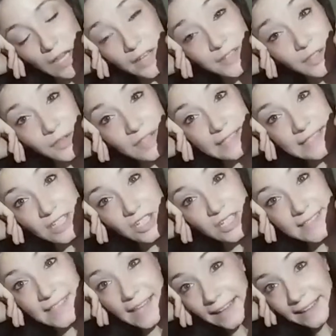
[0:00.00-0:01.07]
So this is
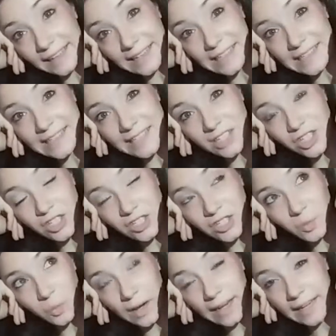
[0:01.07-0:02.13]
just saline. This is
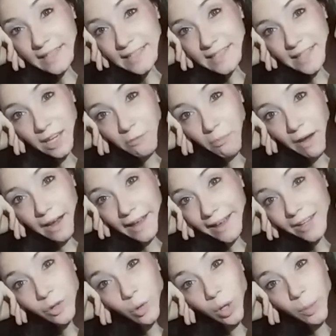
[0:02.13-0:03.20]
just what is in my
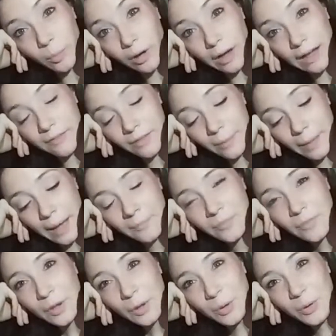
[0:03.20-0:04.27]
normal IV bag.
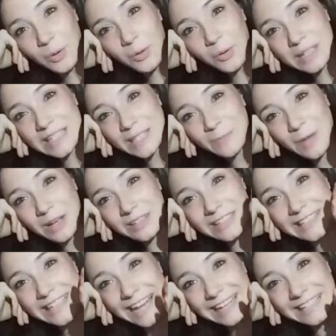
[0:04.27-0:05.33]
Ooh, it smells
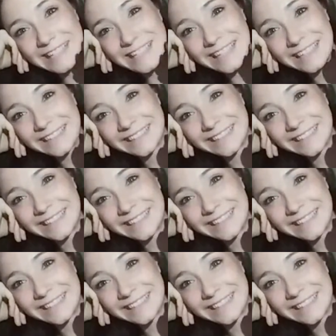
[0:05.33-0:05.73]
and tastes.